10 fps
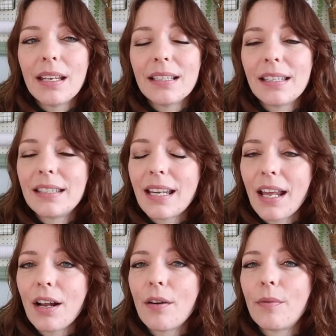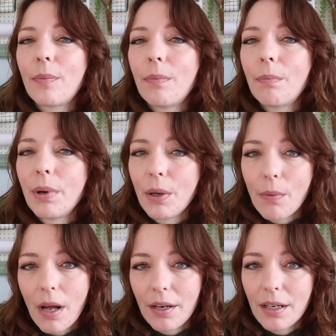instead of putting
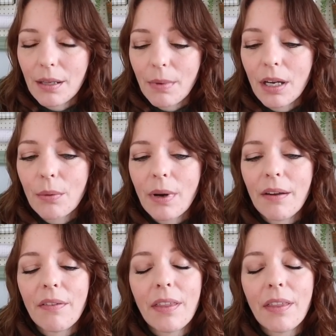water in the microwave,